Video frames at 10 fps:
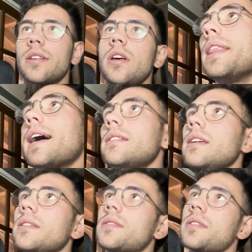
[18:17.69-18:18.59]
That
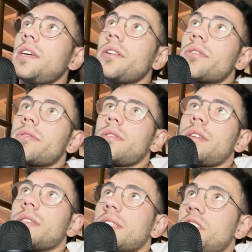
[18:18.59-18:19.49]
it's here
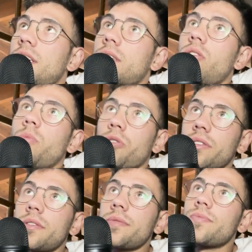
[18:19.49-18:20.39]
in the chat
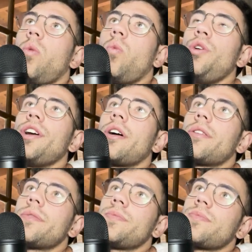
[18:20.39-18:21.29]
component. We
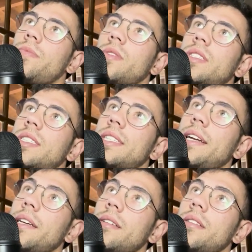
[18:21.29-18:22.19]
are
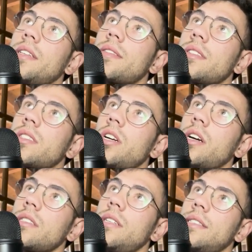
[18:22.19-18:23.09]
setting this
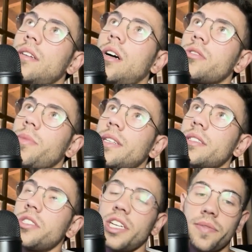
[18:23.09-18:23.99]

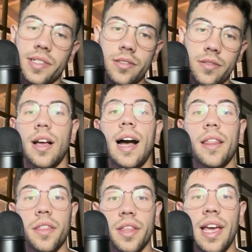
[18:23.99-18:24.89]
socket.onMessage event,
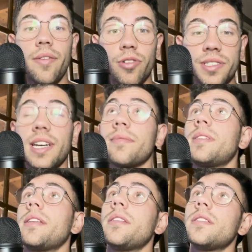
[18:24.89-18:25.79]
and every time
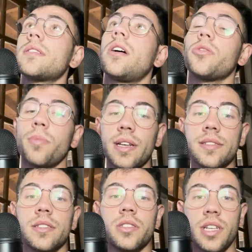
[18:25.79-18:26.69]
that this
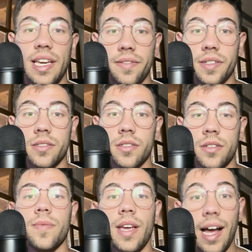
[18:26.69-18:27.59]
onMessage event
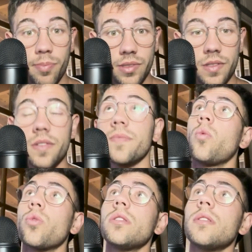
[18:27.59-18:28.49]
happens,
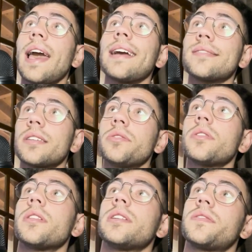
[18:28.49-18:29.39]
we'll execute
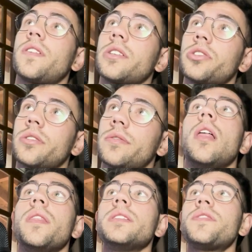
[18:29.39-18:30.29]
this function.
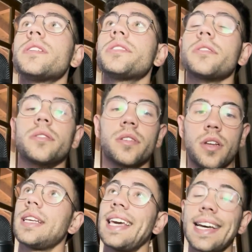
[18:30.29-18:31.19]
This function
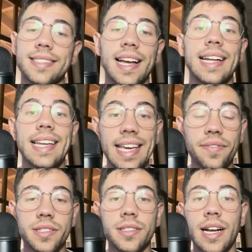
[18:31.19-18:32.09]
gets an
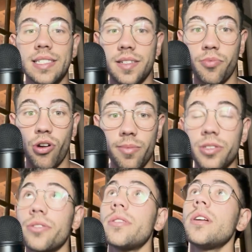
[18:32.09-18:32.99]
event as a
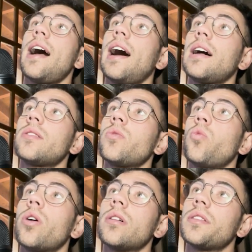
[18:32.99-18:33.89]
parameter, and
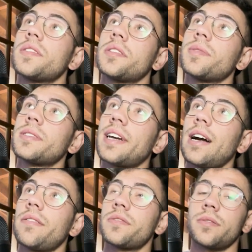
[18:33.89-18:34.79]
well, this event
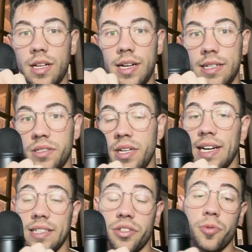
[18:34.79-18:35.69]
has an
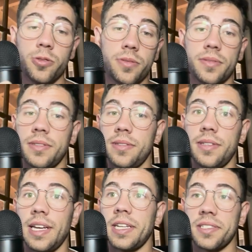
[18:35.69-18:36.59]
attribute
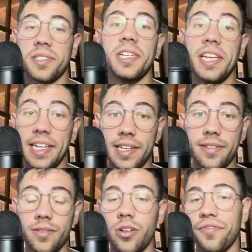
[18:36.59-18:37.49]
that is the data
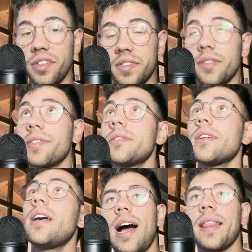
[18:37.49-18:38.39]
of this event,
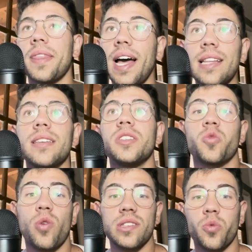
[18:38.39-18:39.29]
and that is
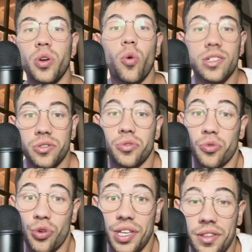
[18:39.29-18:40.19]
what we want to
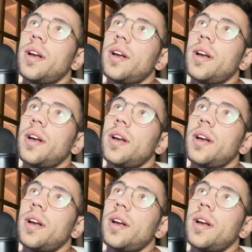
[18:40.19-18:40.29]
read.